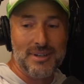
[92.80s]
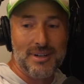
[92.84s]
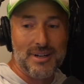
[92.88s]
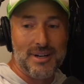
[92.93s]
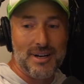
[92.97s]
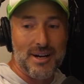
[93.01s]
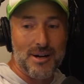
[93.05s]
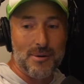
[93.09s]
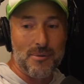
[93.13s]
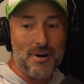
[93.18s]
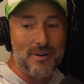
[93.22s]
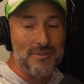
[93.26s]

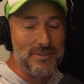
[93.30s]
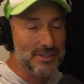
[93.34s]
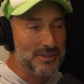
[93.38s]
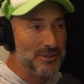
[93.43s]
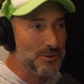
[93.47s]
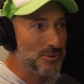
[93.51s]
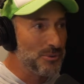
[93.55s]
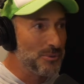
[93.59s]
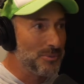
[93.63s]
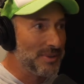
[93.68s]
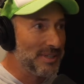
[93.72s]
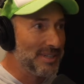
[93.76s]
Obviously,
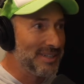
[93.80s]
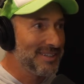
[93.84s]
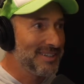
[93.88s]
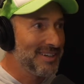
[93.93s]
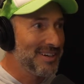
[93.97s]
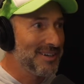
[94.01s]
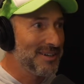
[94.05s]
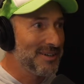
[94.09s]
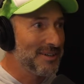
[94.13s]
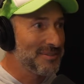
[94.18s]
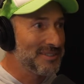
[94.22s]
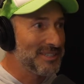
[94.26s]
we'll be
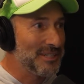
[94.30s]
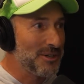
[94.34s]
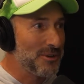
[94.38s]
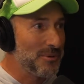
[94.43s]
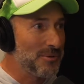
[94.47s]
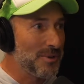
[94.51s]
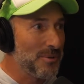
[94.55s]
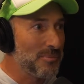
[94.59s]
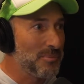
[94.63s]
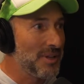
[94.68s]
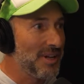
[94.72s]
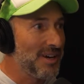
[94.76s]

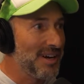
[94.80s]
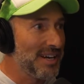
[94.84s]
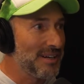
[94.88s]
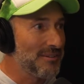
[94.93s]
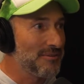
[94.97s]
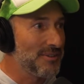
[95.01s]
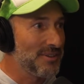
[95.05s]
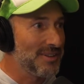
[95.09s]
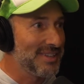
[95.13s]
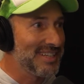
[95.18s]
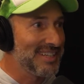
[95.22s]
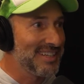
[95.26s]
applying
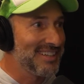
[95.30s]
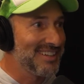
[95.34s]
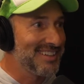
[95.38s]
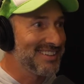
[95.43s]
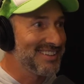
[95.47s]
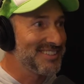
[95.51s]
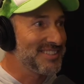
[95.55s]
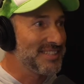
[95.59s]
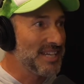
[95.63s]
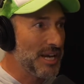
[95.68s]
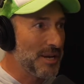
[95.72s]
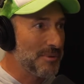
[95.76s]
for
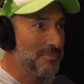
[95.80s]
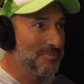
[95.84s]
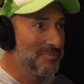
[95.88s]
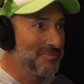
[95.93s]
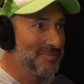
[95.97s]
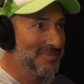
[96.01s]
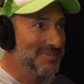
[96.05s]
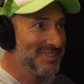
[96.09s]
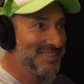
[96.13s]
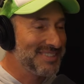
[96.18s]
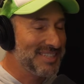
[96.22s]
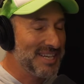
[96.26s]
the
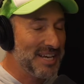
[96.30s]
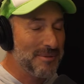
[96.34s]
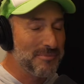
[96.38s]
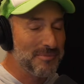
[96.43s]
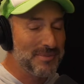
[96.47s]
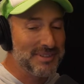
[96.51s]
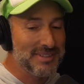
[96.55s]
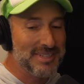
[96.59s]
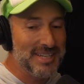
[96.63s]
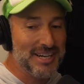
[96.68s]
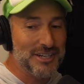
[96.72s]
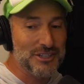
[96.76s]

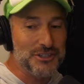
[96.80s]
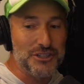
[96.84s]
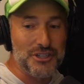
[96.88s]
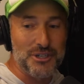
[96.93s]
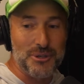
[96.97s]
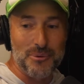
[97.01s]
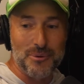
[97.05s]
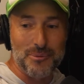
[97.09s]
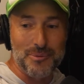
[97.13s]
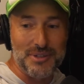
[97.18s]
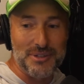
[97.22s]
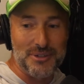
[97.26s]
same next
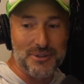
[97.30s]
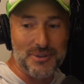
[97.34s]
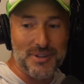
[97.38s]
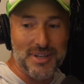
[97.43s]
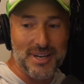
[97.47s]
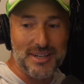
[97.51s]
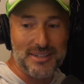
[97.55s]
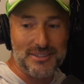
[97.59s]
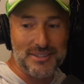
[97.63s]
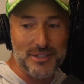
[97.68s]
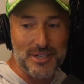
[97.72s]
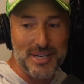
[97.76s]
year when we do
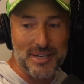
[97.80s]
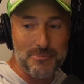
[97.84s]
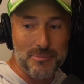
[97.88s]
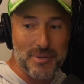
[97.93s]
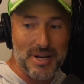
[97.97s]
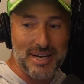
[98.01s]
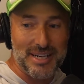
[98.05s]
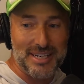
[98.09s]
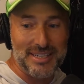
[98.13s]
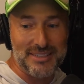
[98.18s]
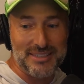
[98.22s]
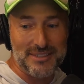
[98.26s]
that to get
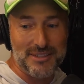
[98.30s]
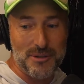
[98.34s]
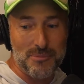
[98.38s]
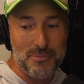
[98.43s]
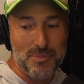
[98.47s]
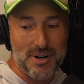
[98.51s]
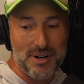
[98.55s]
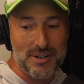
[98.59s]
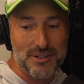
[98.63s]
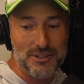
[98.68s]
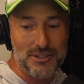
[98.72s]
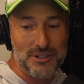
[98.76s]
back into the
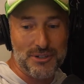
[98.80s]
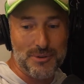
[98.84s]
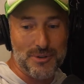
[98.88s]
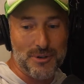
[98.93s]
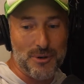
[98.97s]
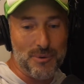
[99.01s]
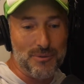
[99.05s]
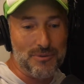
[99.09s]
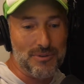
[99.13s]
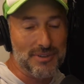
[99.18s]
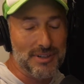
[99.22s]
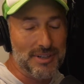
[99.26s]
park too, and
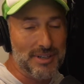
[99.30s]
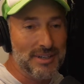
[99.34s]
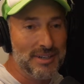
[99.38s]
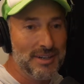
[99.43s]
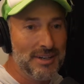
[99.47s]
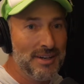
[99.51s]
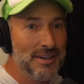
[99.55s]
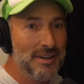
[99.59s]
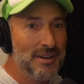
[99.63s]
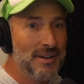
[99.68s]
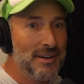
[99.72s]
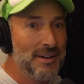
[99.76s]
hopefully
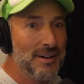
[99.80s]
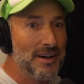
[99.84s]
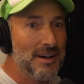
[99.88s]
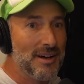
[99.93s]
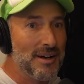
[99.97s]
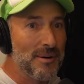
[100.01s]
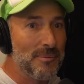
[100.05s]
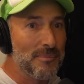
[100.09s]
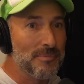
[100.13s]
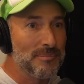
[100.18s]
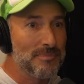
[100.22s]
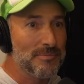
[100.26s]

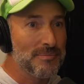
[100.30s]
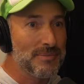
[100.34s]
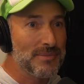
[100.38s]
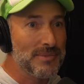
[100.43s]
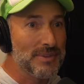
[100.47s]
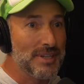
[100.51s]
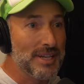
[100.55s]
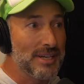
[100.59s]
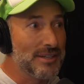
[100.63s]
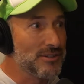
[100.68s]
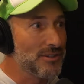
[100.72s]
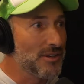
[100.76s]

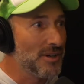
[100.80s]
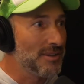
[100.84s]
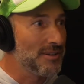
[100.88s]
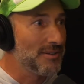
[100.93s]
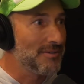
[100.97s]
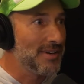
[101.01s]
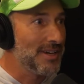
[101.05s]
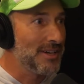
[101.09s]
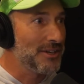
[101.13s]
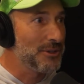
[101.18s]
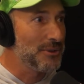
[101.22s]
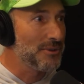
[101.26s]
they saw the
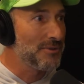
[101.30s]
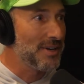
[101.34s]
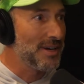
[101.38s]
value of